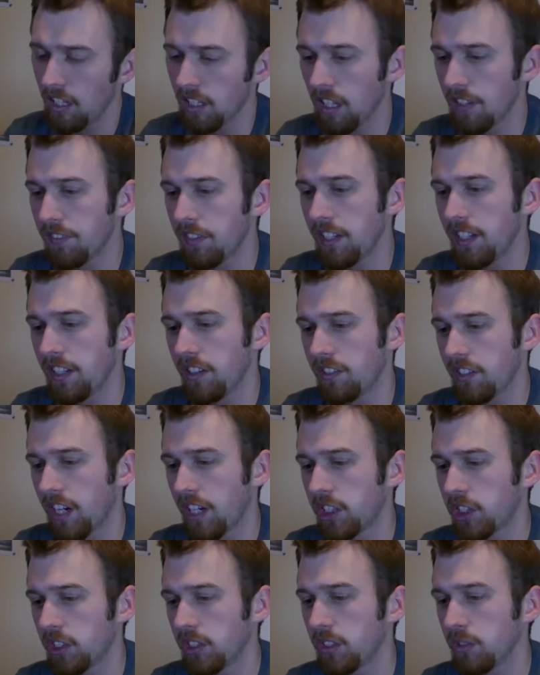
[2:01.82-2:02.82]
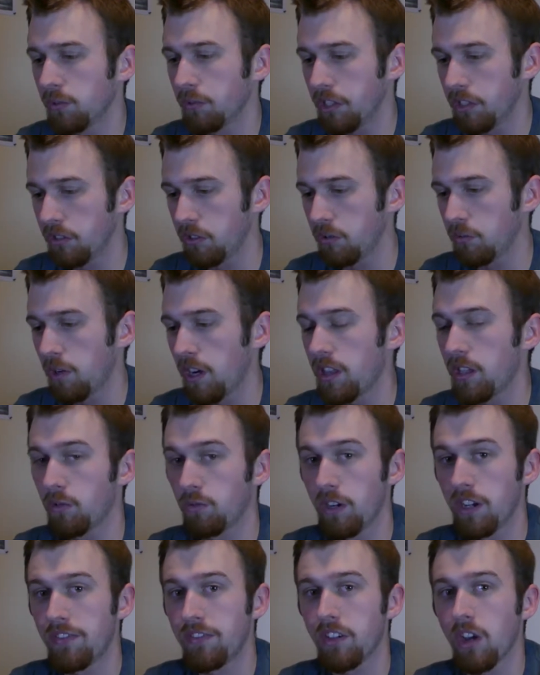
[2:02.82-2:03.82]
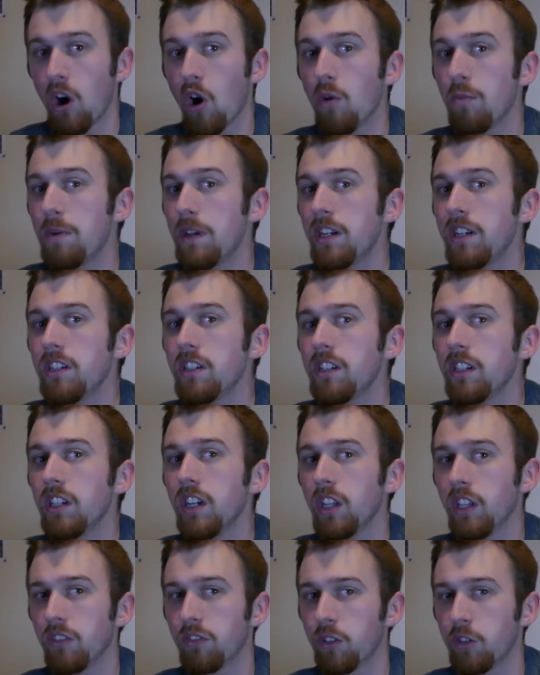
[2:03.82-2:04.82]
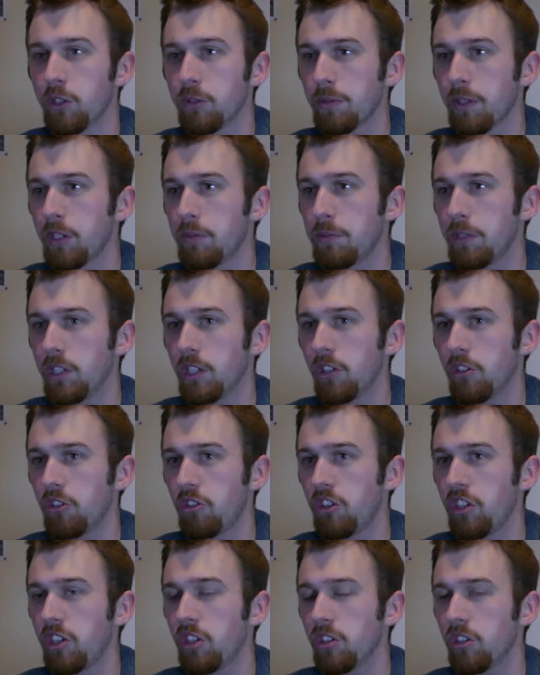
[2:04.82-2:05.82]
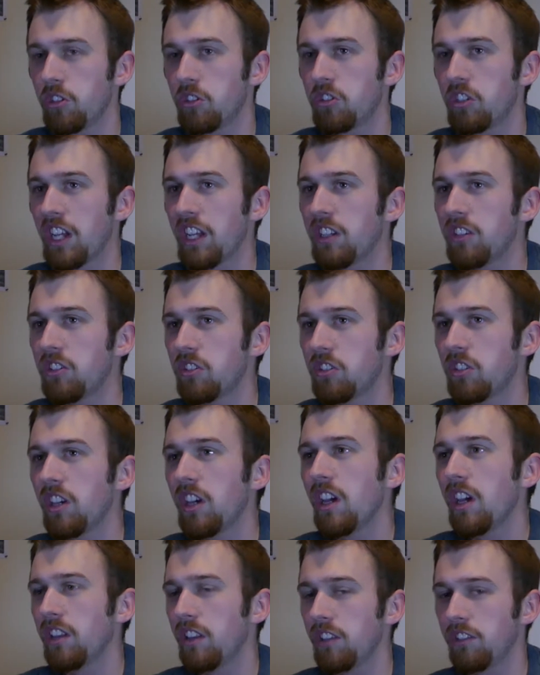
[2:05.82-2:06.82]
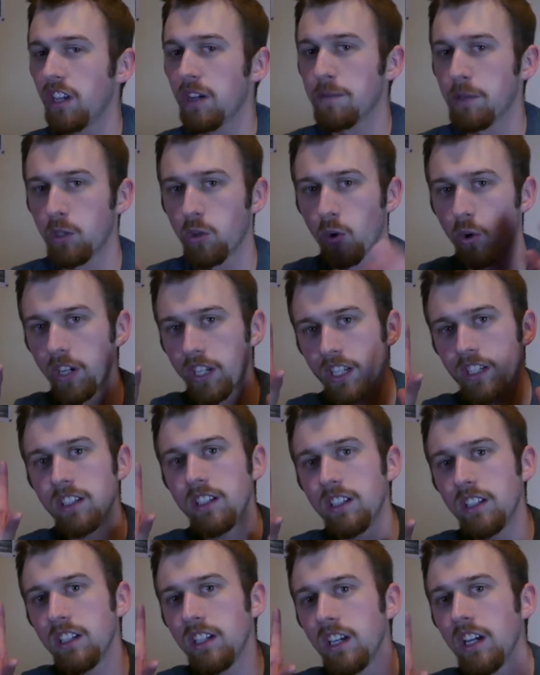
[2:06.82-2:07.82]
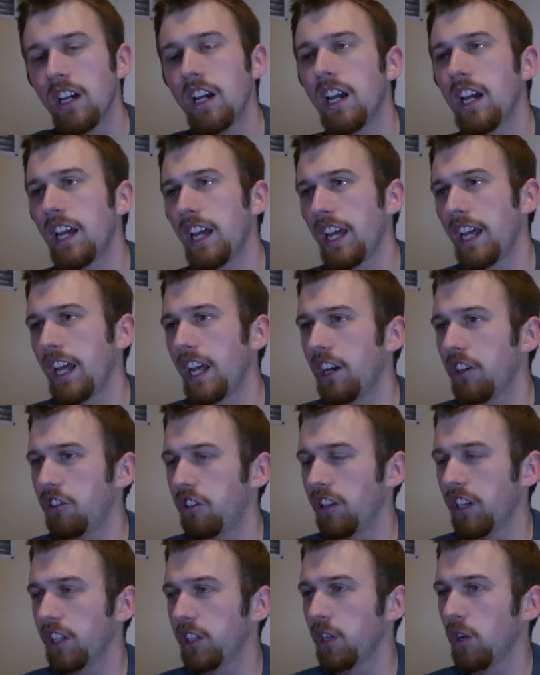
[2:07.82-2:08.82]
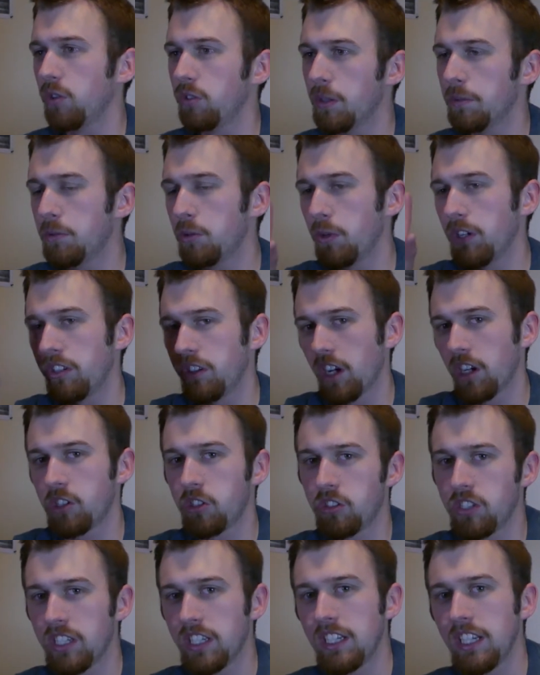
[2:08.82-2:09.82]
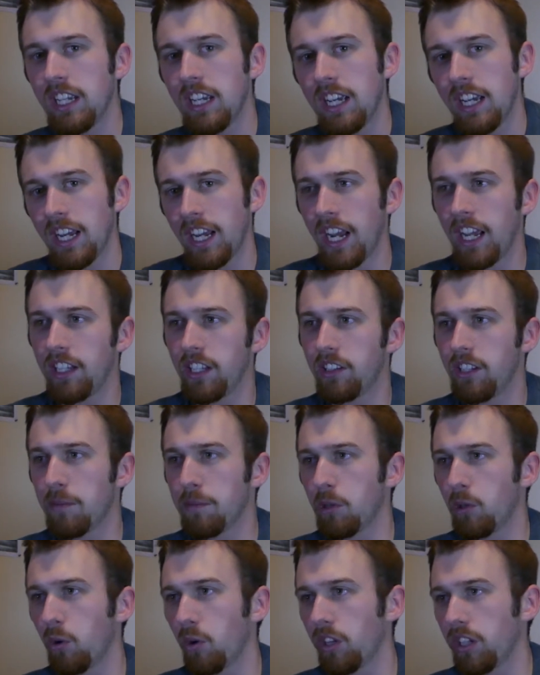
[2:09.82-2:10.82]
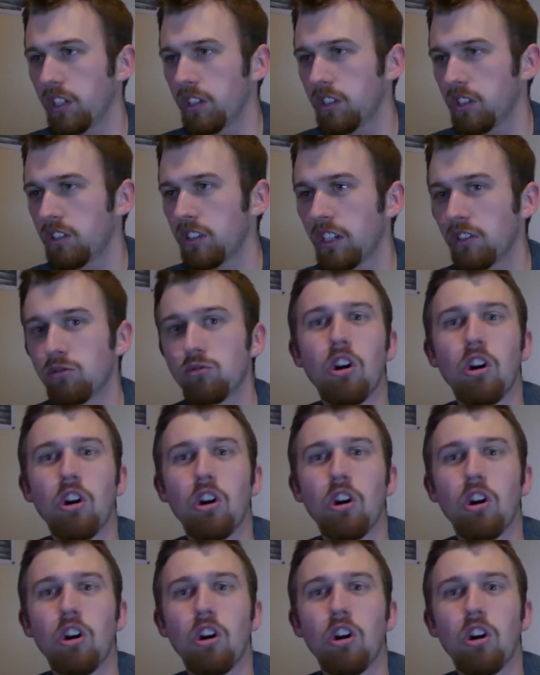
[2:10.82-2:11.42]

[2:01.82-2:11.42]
Eleven is actually the reason why the rift opened in the first place because she could sense the Demogorgon and she like goes up to it and touches it and the Demogorgon's just like,